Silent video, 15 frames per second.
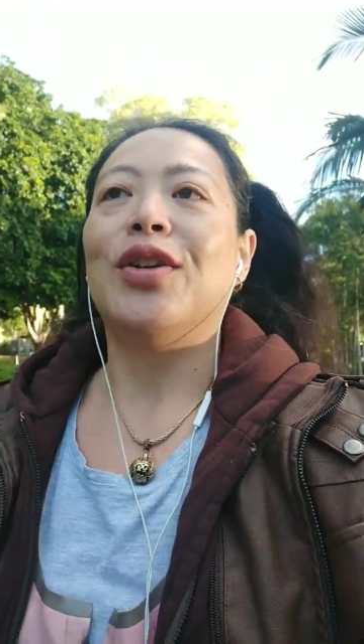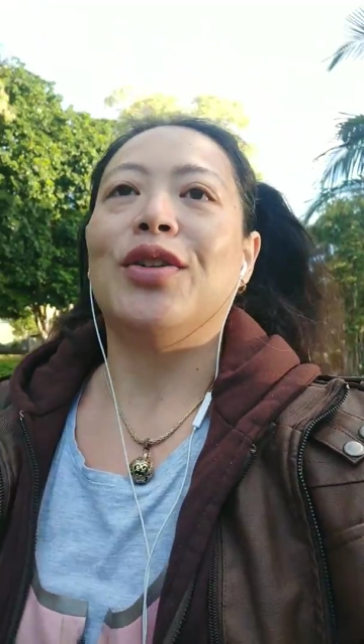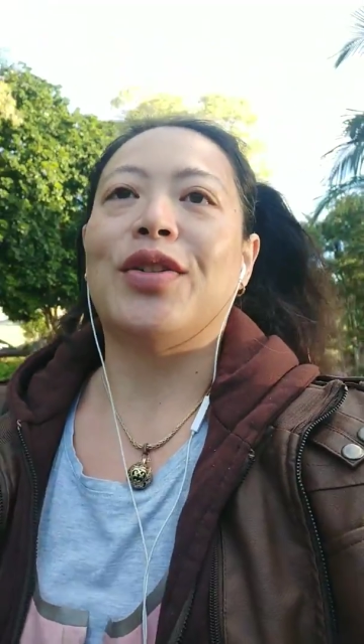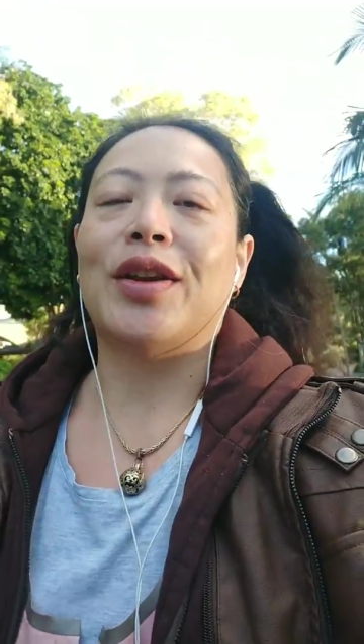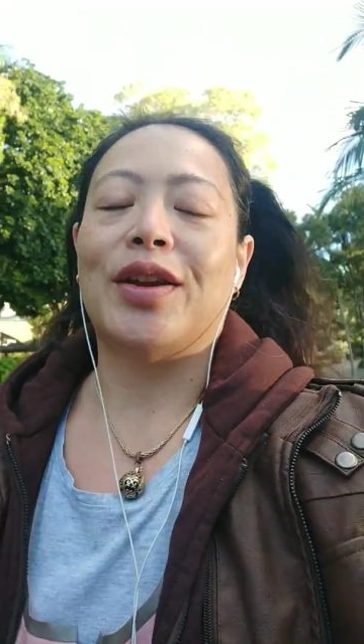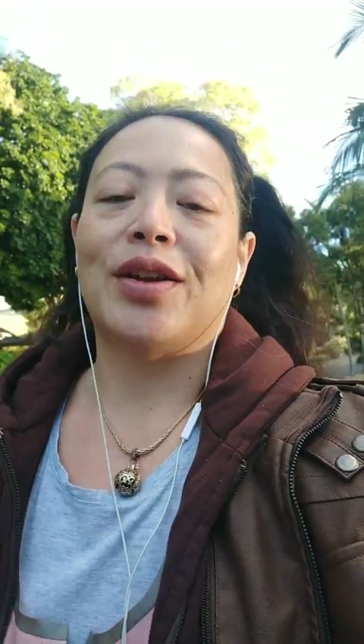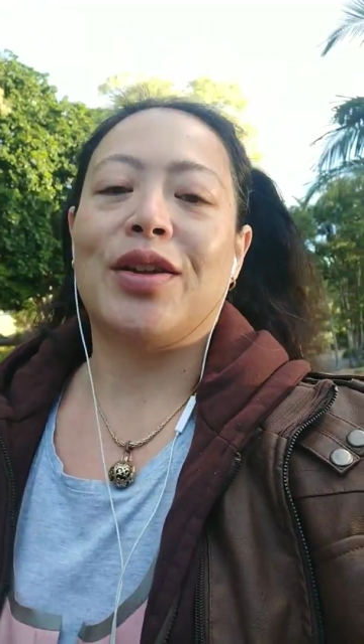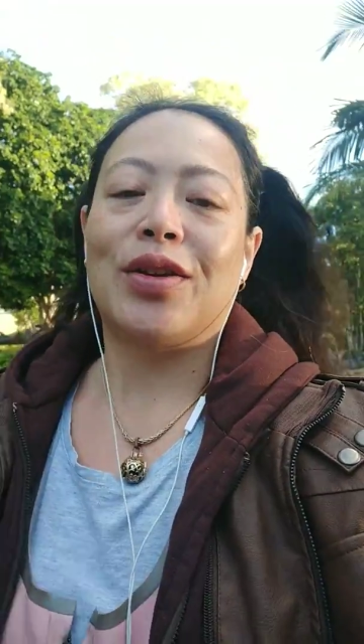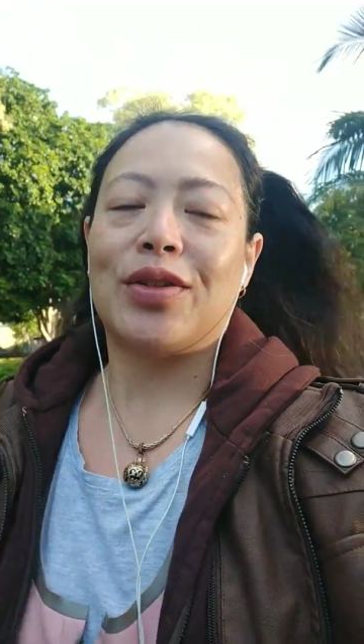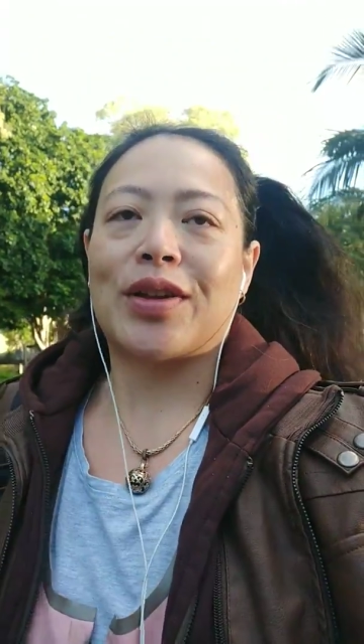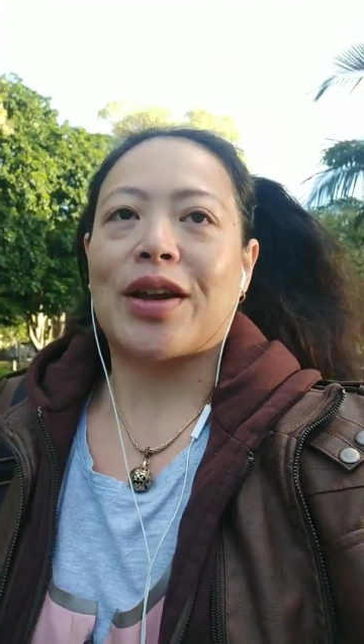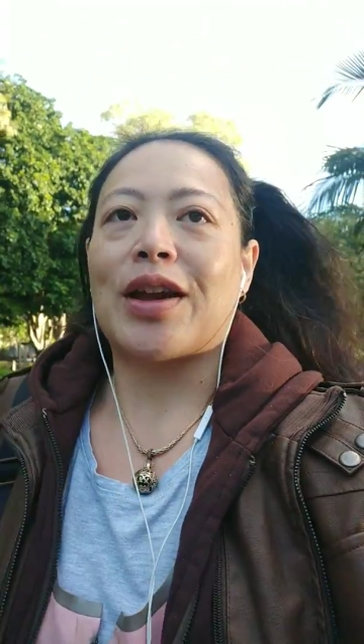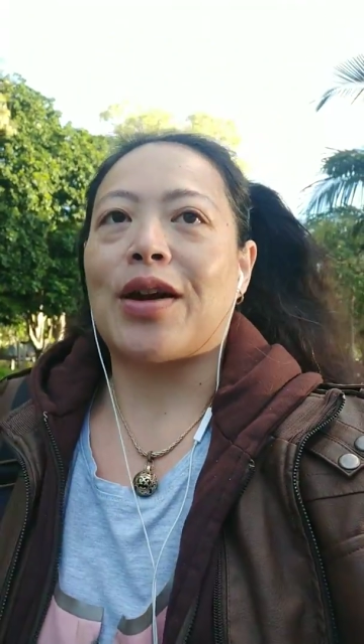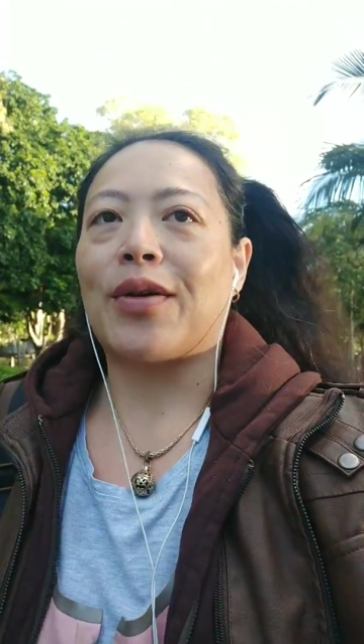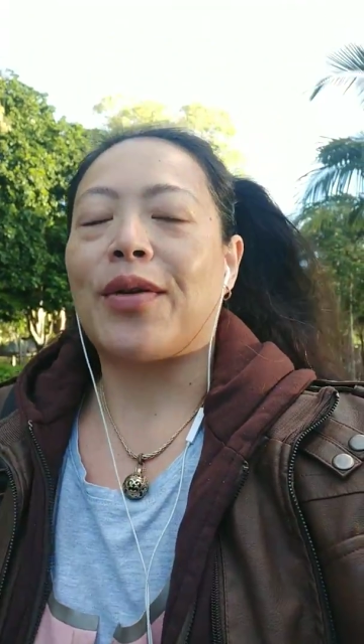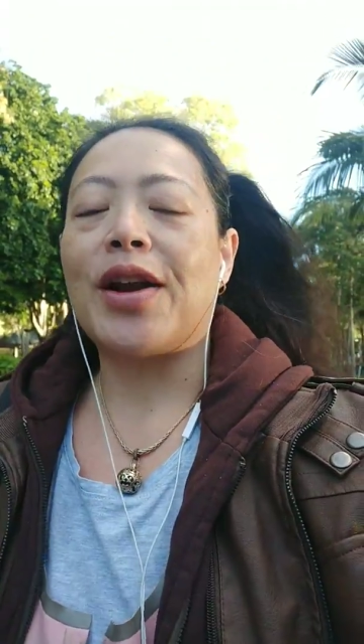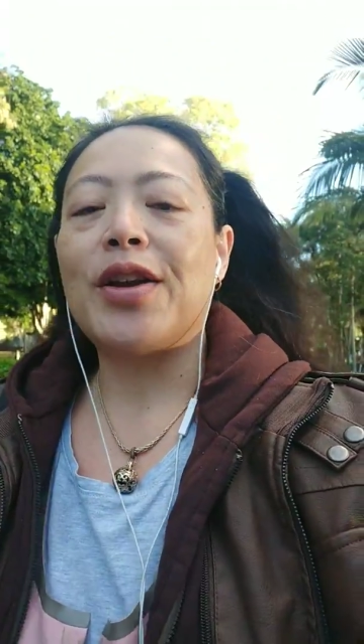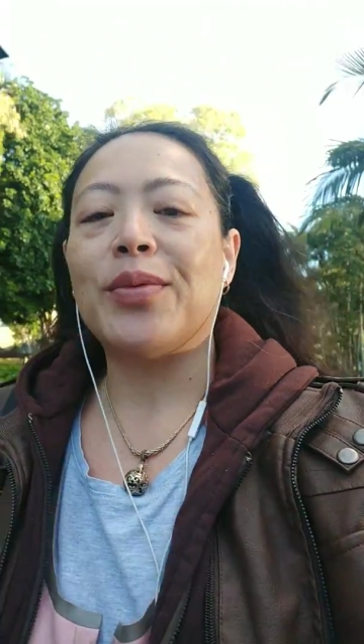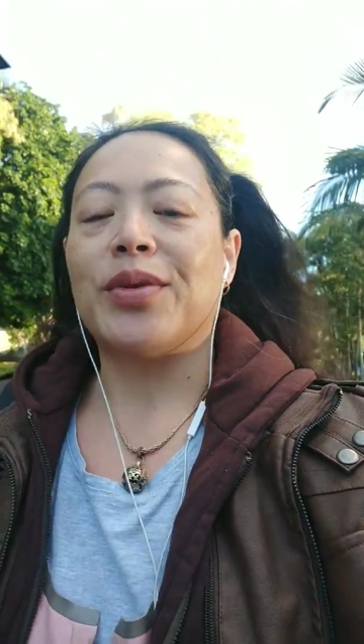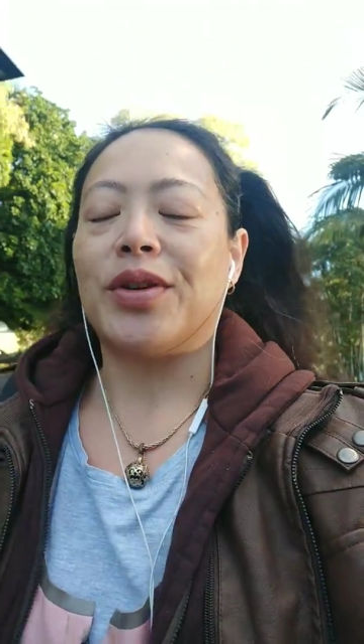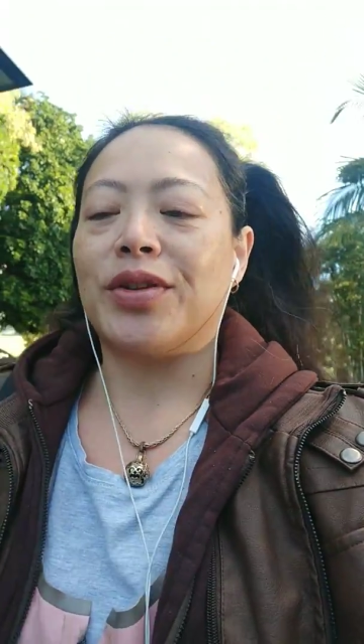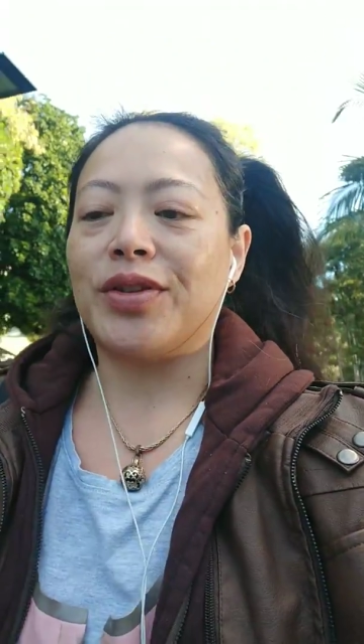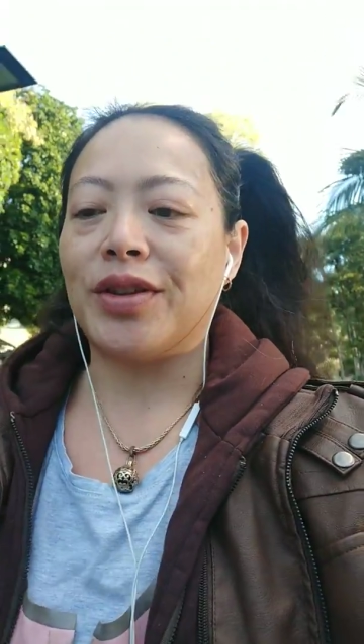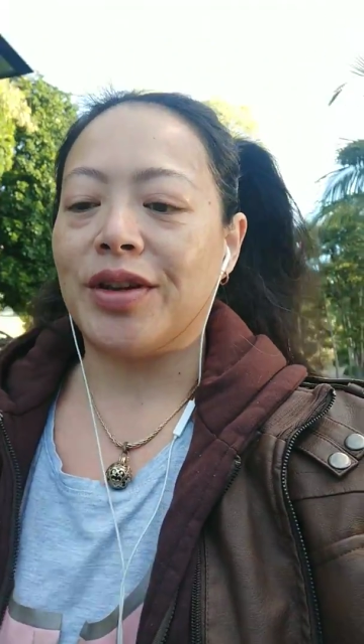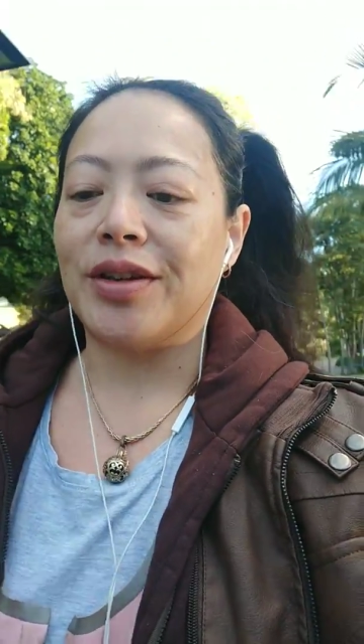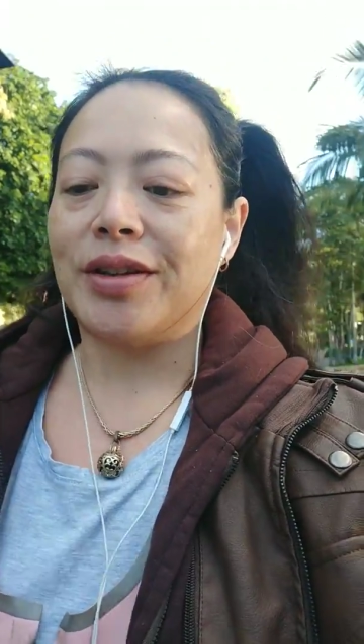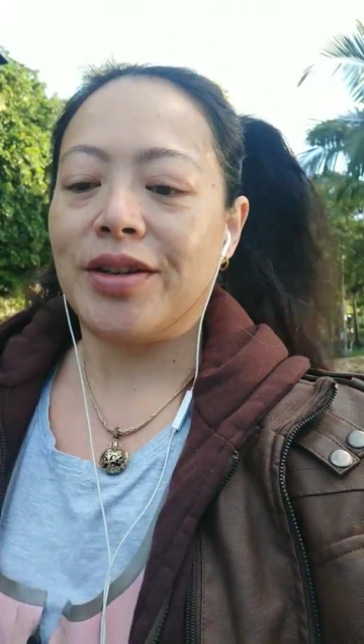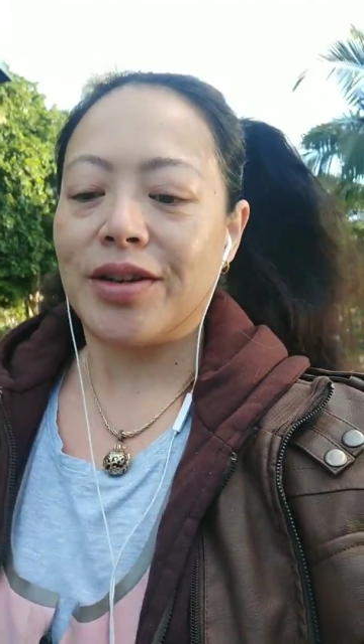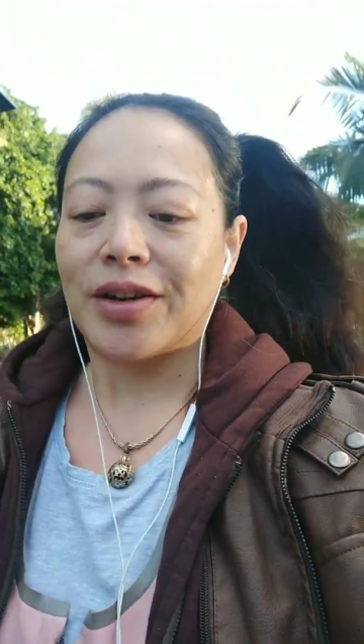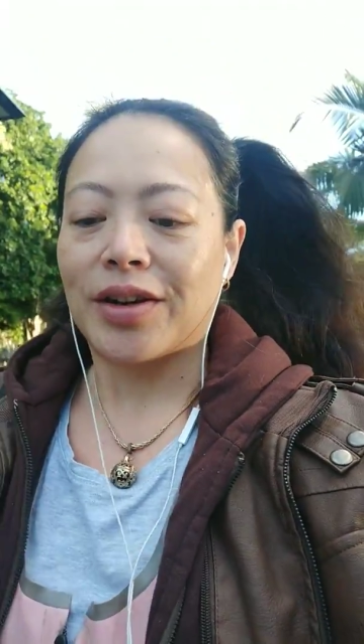who they who they are around with
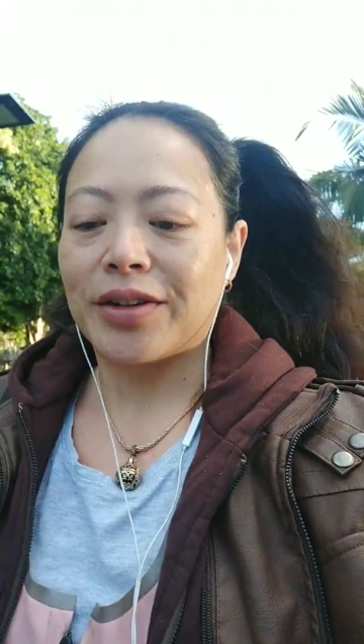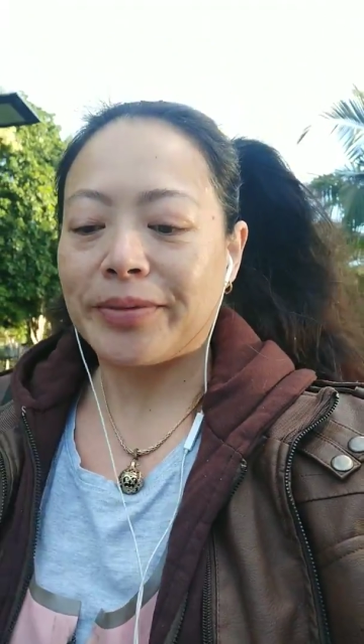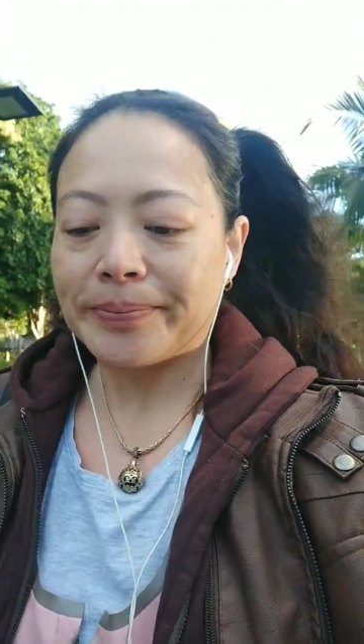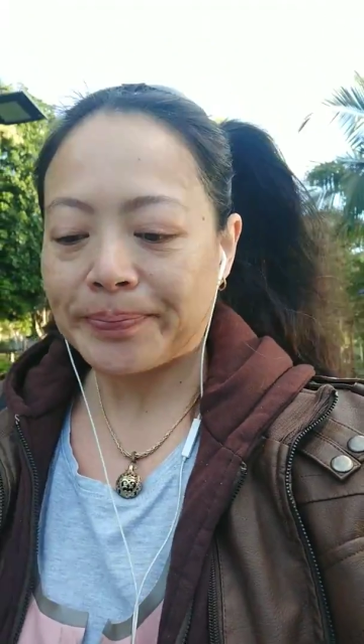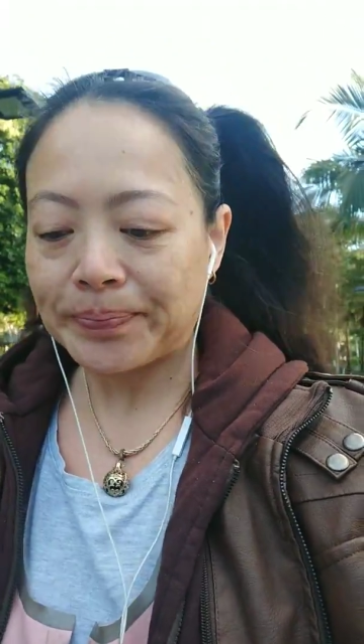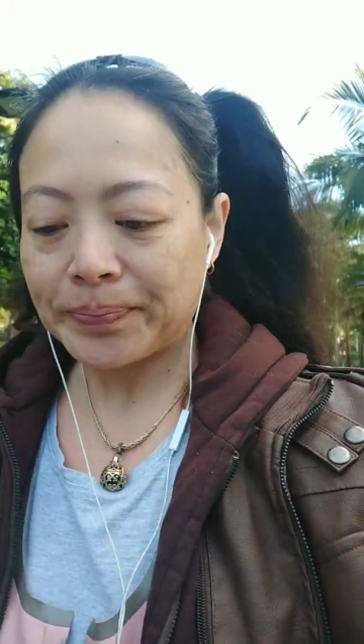and you know